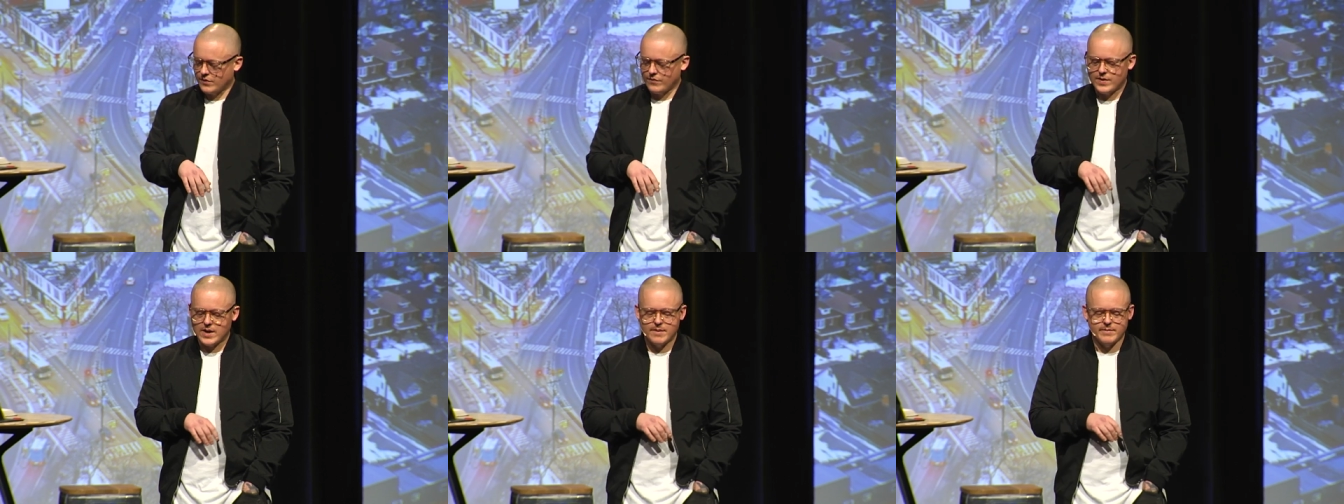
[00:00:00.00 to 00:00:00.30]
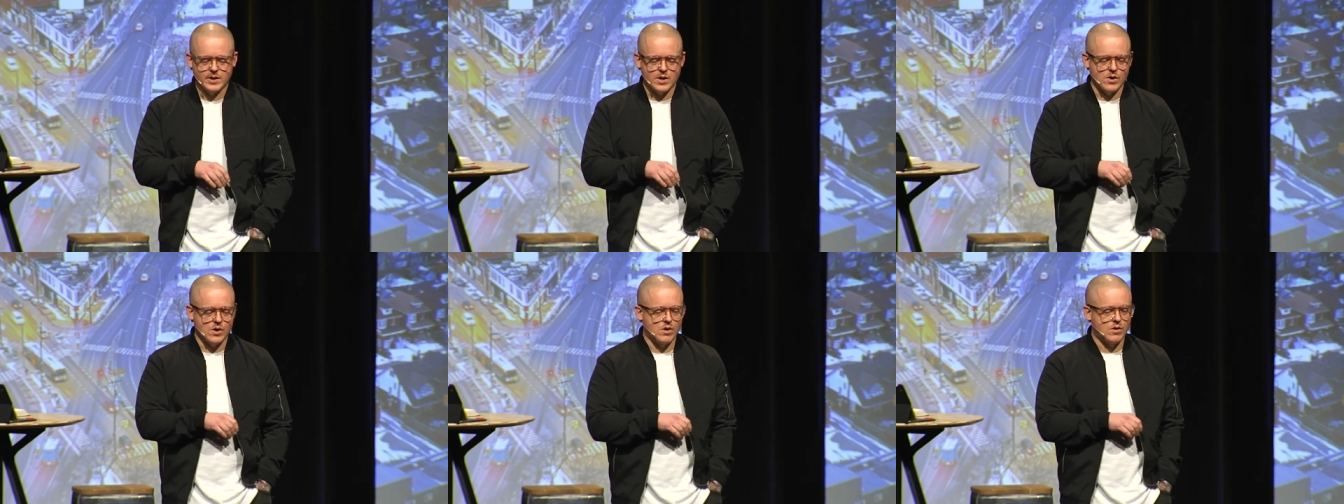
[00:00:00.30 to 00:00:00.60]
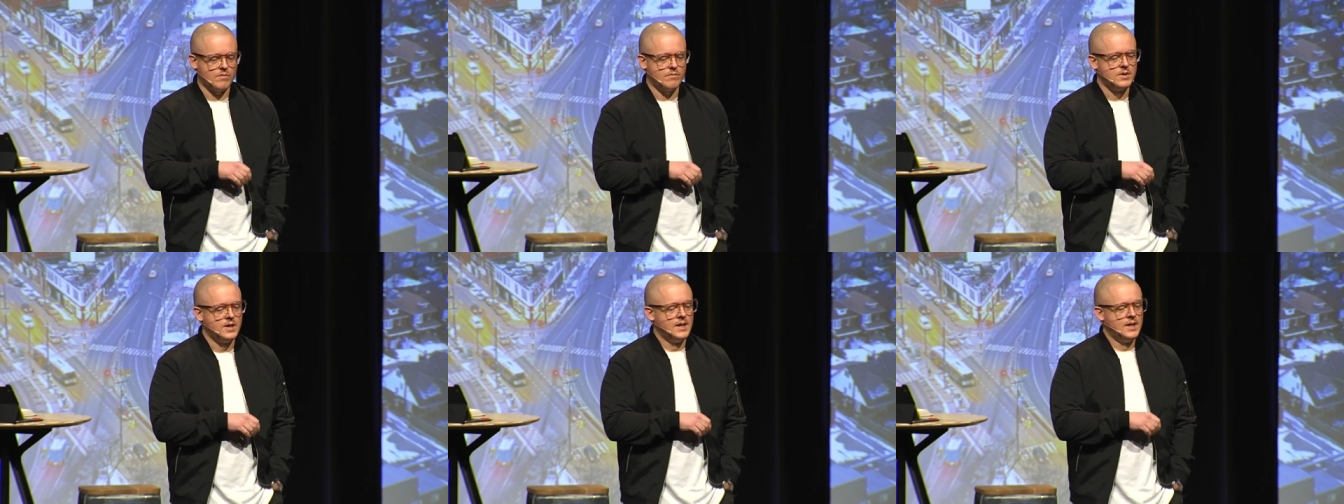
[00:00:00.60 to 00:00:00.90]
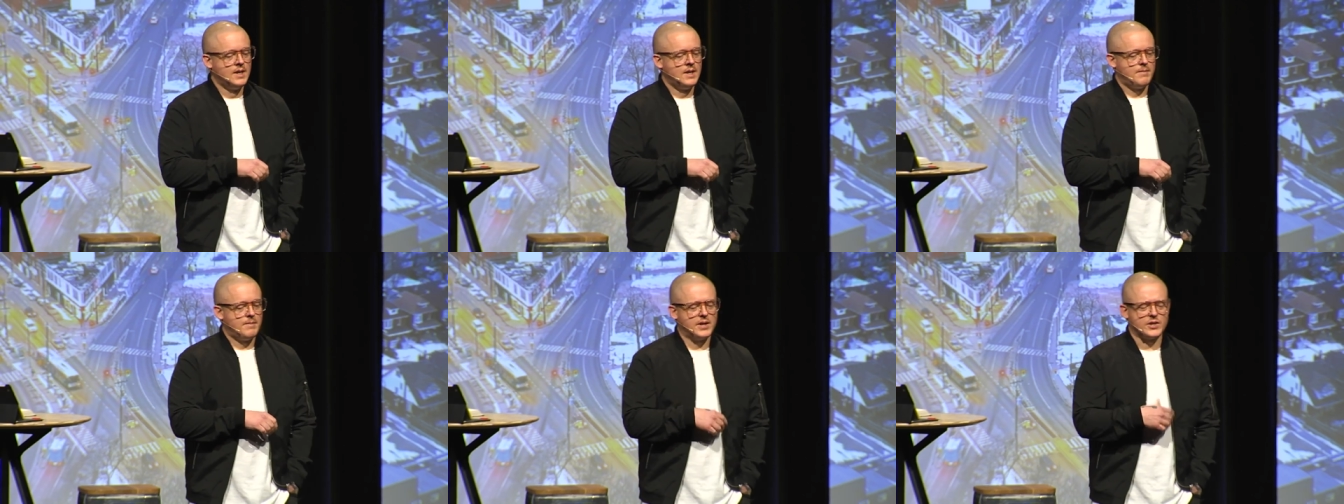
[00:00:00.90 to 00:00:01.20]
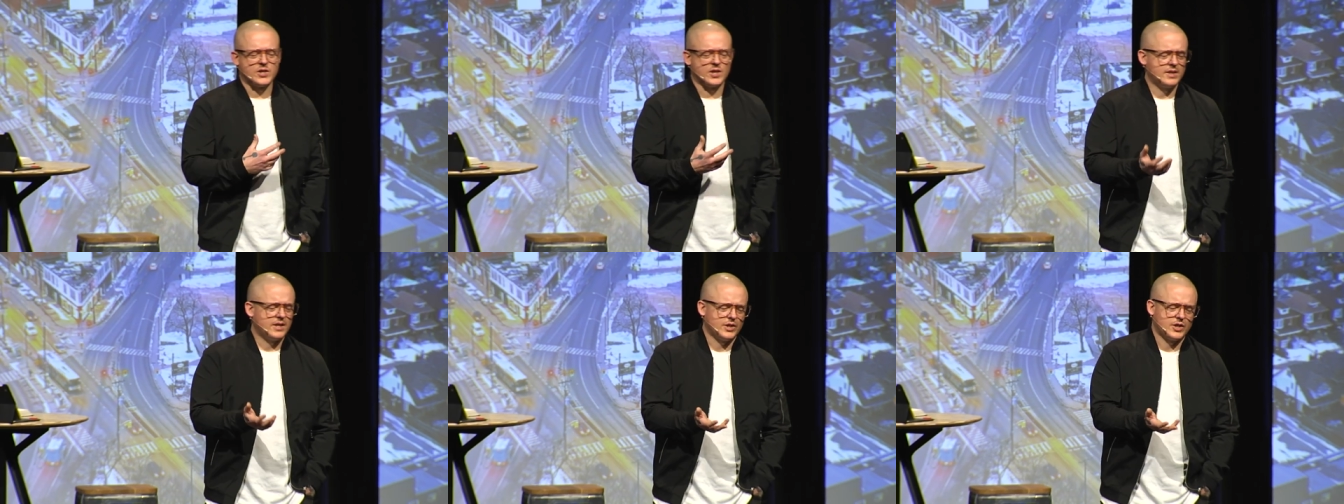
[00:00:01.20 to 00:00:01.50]
our family home,
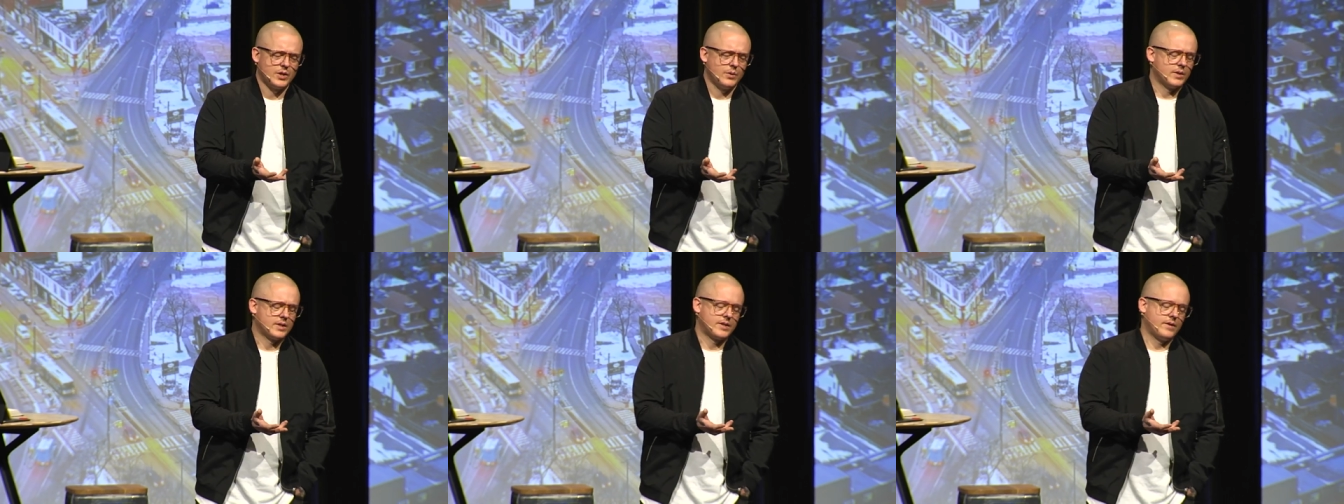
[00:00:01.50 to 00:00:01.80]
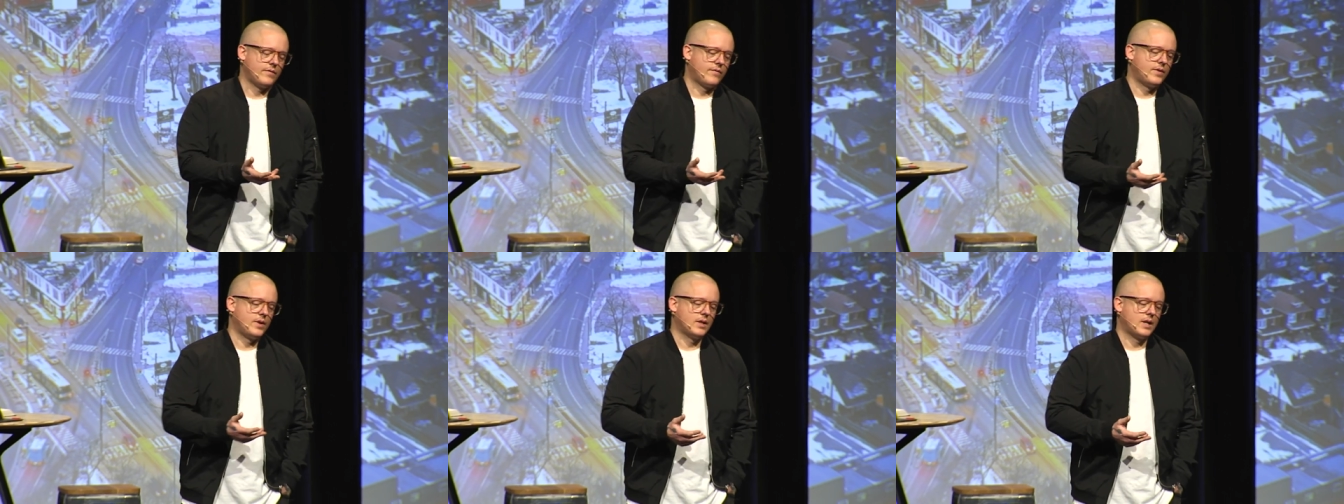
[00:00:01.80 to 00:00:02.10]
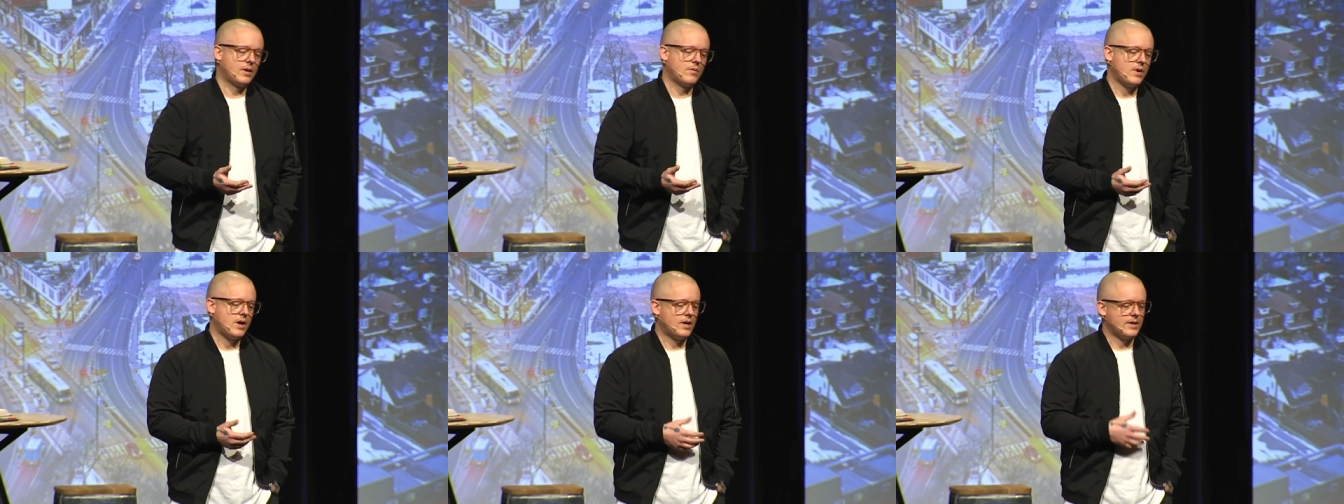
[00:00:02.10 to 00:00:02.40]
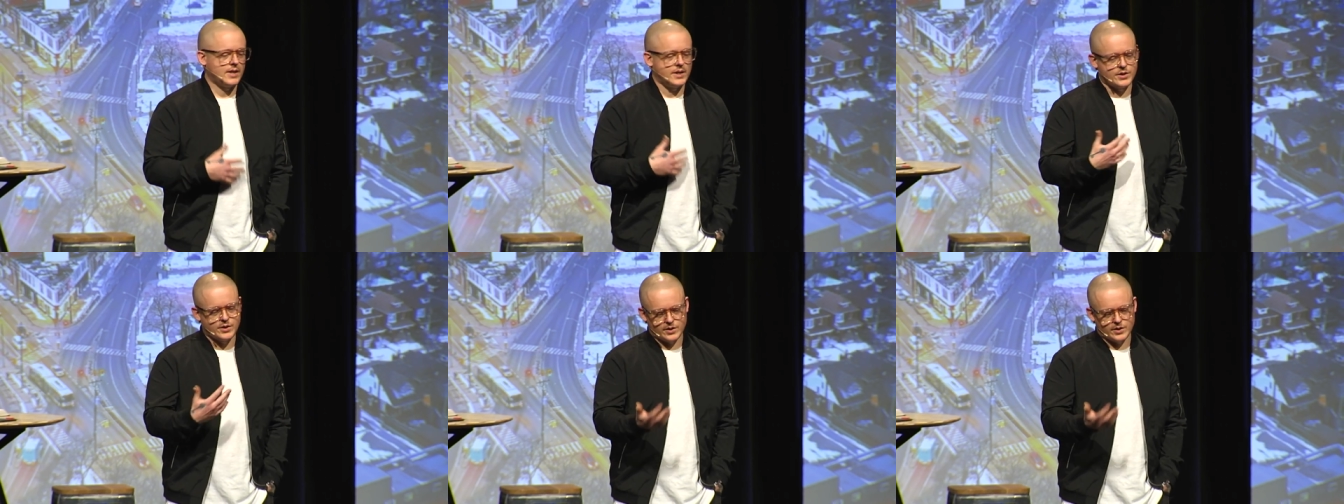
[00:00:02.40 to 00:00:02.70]
mentioned that she wasn't feeling well. They